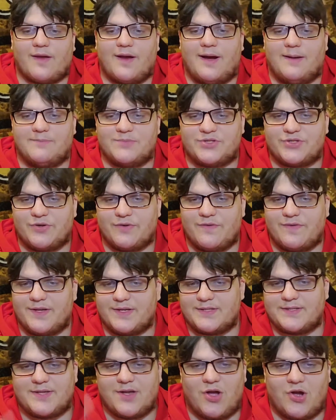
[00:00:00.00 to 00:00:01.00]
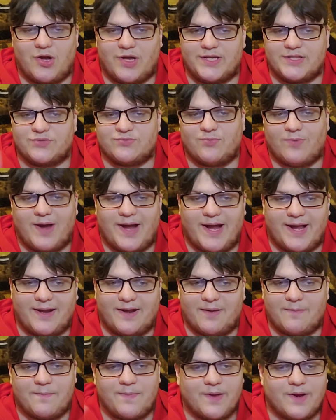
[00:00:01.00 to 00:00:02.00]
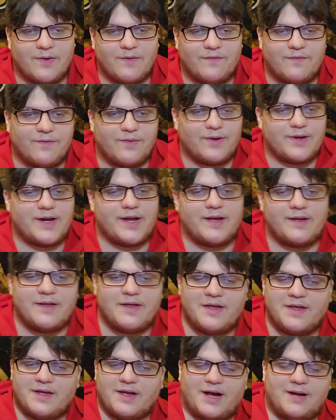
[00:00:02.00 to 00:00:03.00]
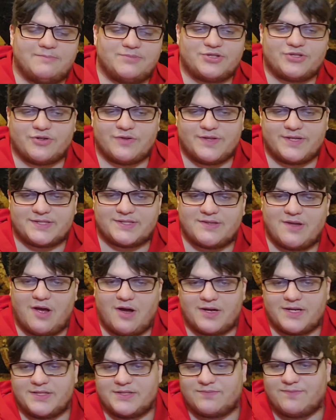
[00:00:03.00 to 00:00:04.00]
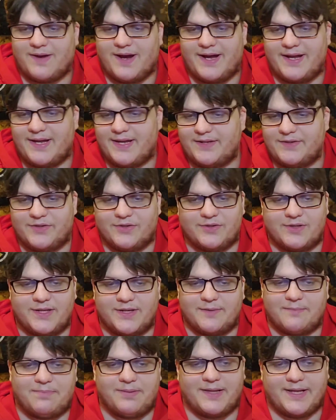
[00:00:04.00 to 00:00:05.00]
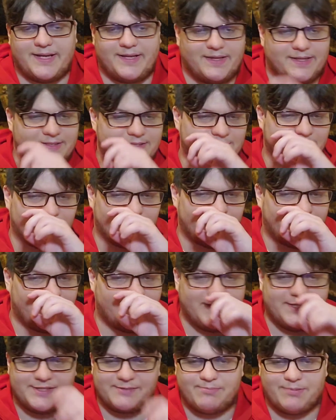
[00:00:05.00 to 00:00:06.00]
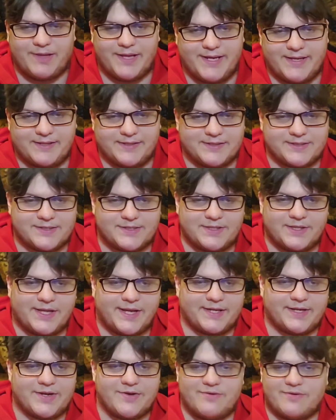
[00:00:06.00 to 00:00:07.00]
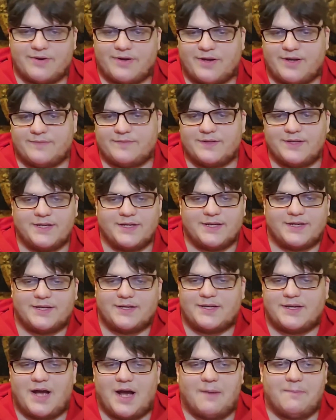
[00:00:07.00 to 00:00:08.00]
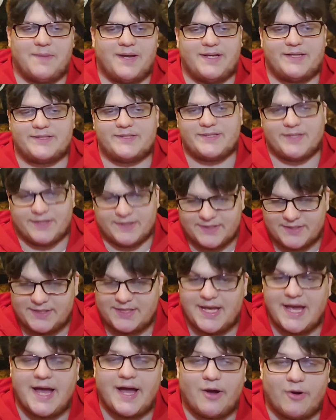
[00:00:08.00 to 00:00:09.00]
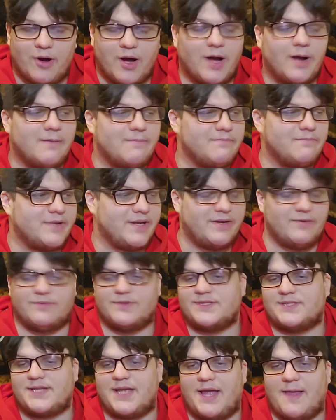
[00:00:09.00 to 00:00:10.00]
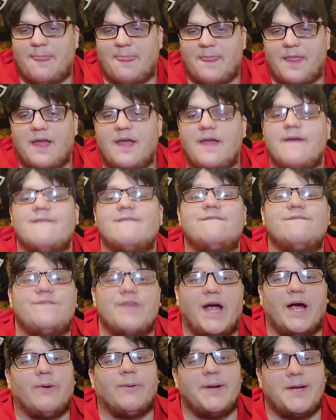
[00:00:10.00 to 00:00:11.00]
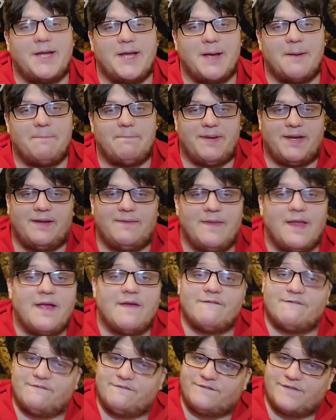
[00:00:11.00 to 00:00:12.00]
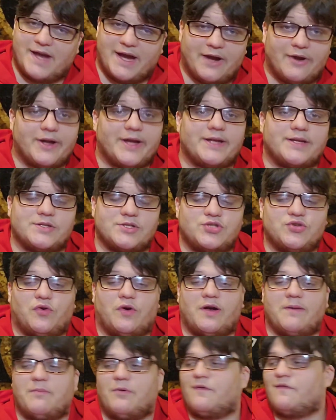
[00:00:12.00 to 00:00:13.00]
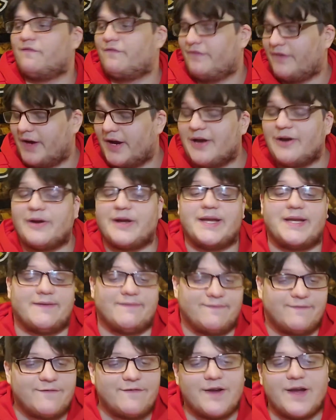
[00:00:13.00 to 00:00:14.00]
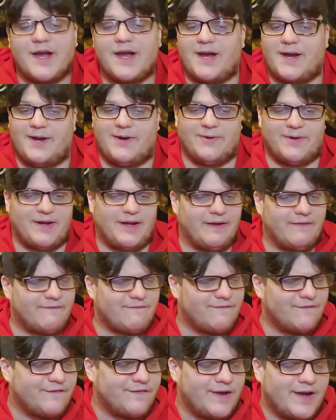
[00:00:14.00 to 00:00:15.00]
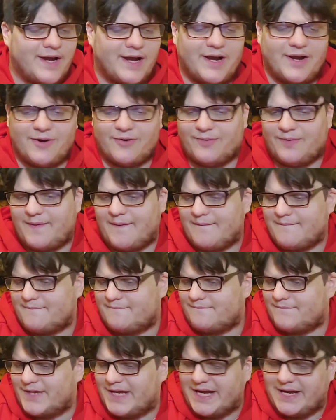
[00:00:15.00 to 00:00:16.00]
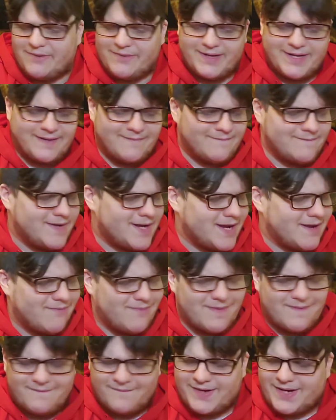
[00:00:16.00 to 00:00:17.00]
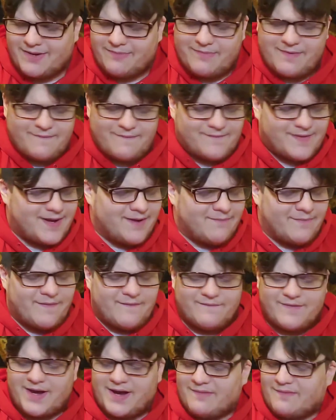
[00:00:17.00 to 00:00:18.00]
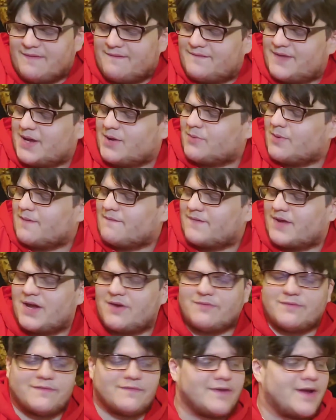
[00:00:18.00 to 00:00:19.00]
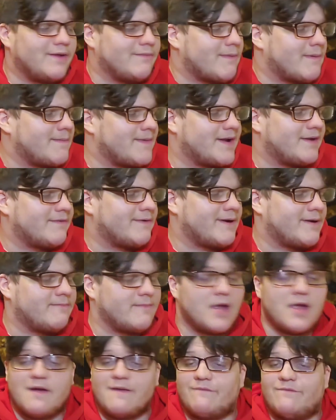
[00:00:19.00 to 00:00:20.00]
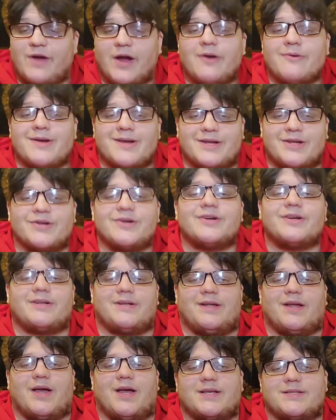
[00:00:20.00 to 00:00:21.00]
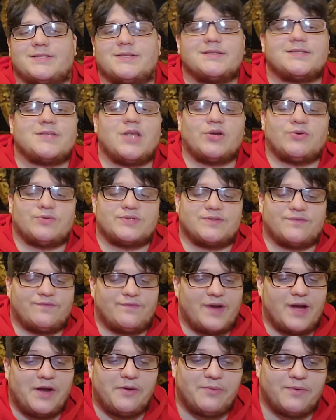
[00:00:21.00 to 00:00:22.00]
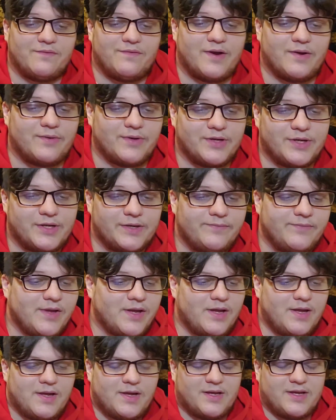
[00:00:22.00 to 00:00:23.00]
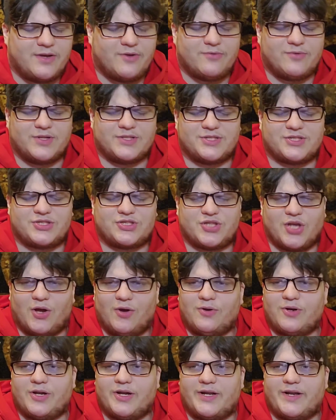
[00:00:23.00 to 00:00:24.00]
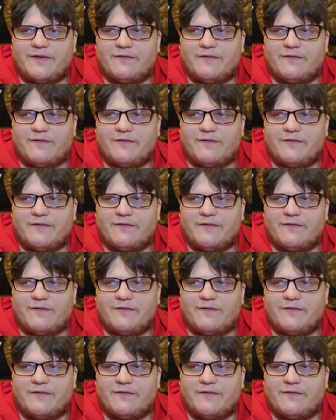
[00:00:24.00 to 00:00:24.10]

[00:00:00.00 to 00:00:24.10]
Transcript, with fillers: I'm sure this song is right up there for you. I'm sure this song is right in your little playlist, little 80s playlist you like going on. I mean, seriously, how upbeat was that? Very upbeat, very enjoyable, very, very, very, very, very, very, very, very, very, very, very, very, very good, guys. This song was very, very good. It was so good.